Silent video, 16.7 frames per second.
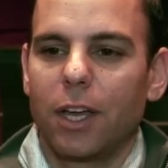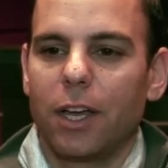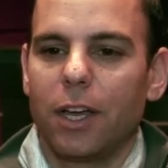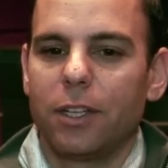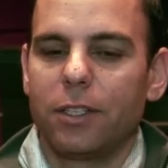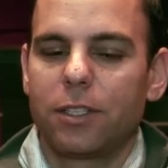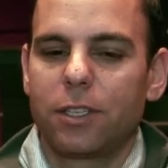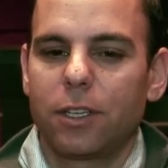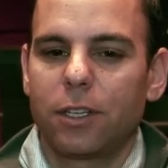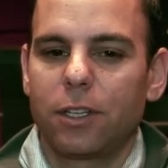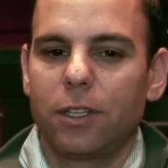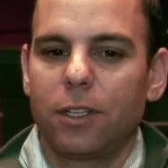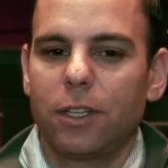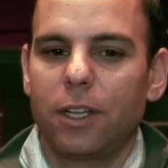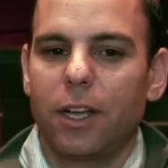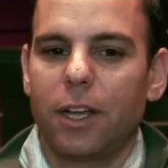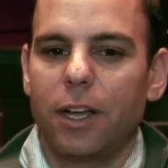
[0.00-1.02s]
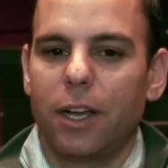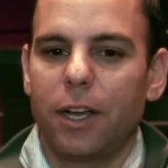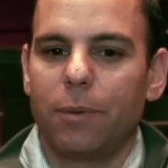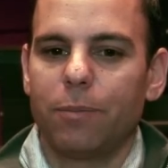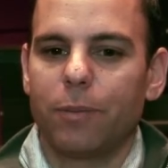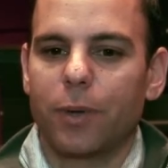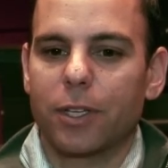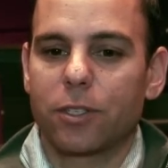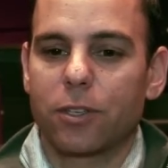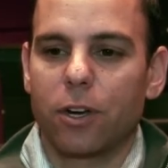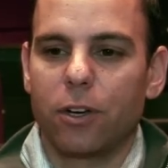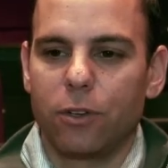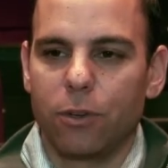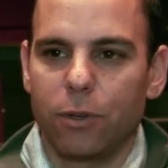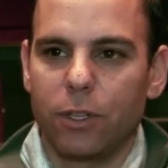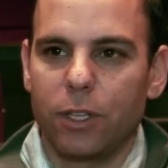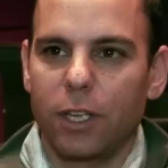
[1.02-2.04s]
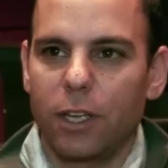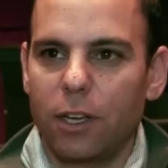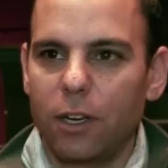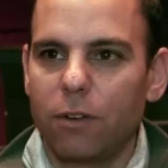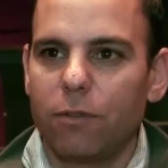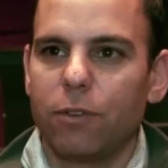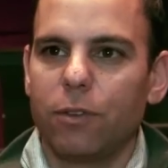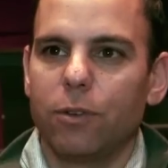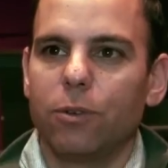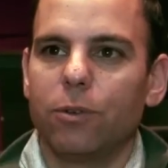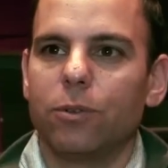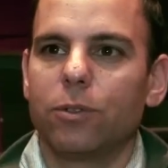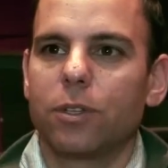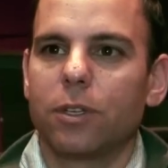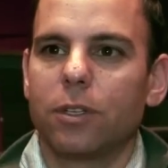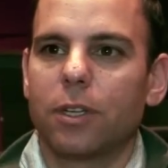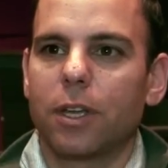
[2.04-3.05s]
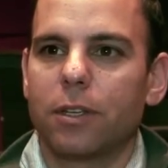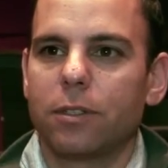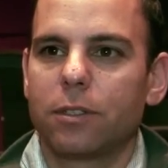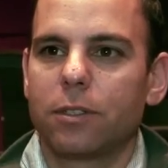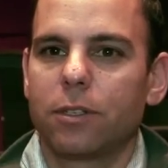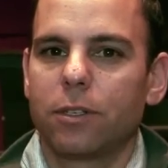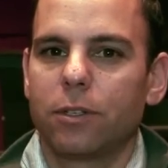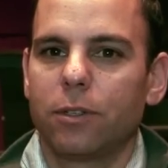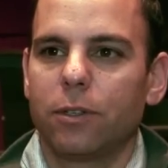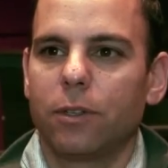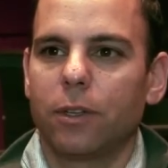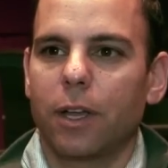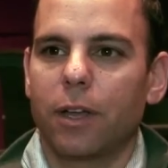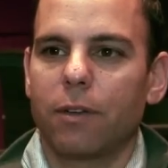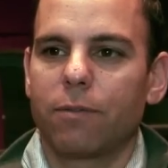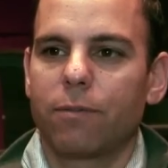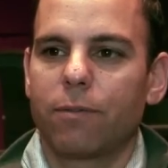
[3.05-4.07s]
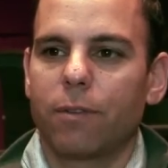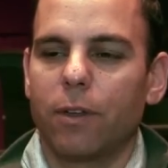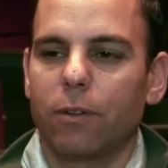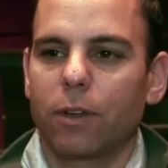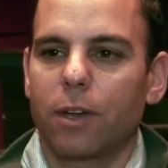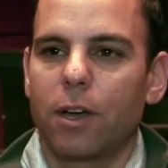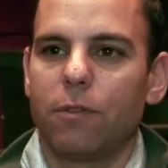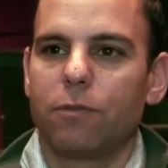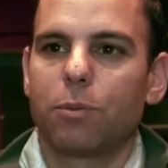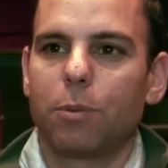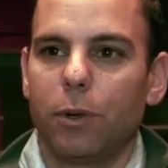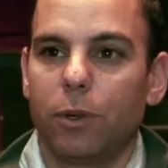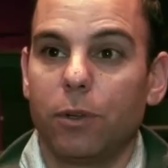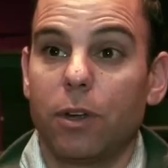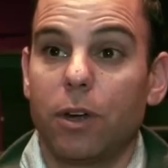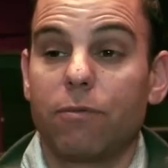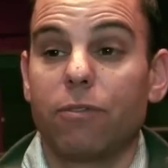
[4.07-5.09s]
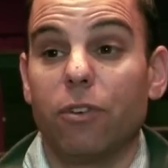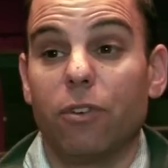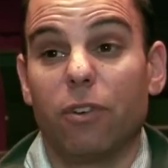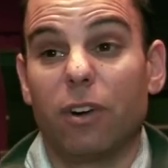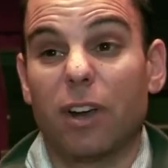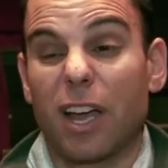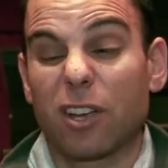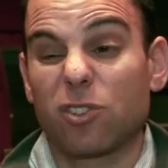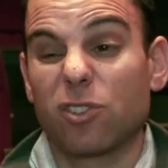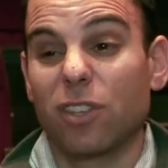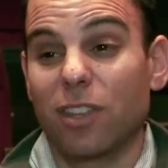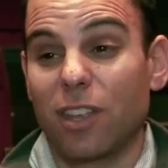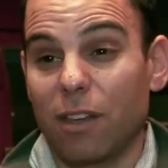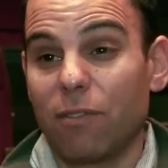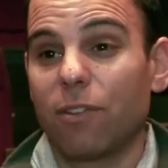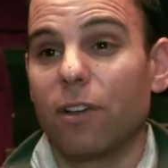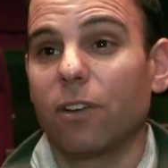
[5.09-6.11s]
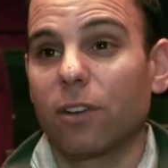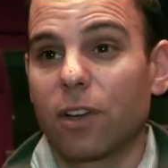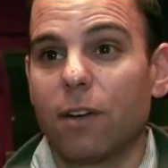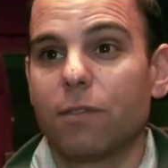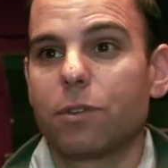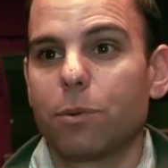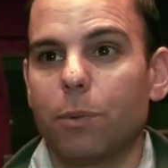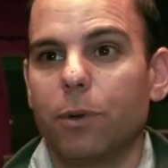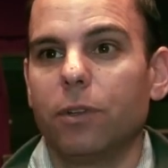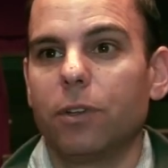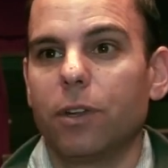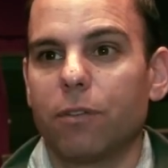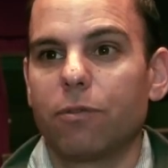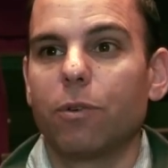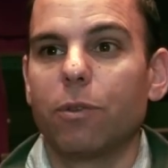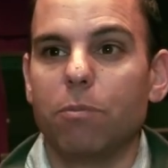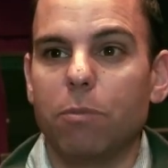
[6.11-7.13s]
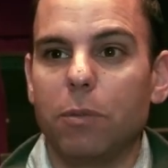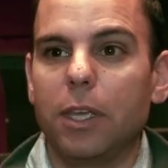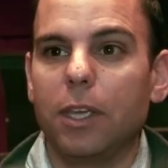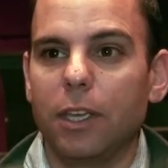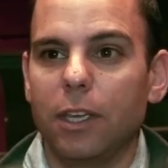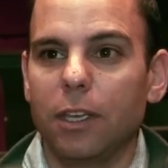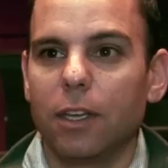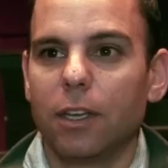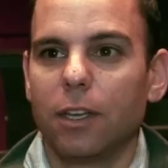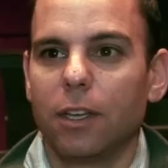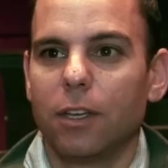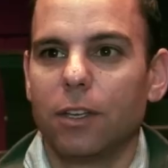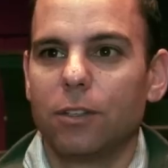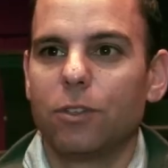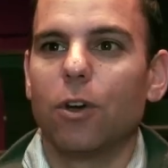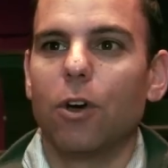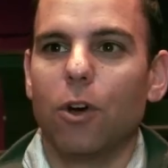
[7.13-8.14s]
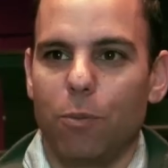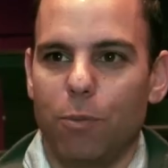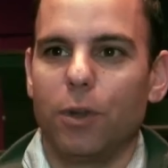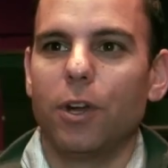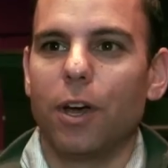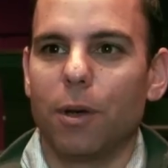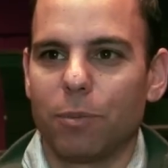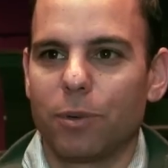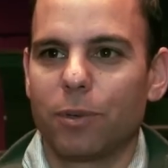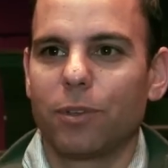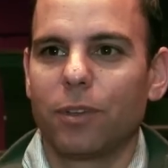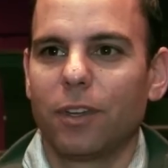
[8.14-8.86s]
until um, I started doing the interviews and, and, until I felt comfortable enough, or actually they felt comfortable enough with me to open up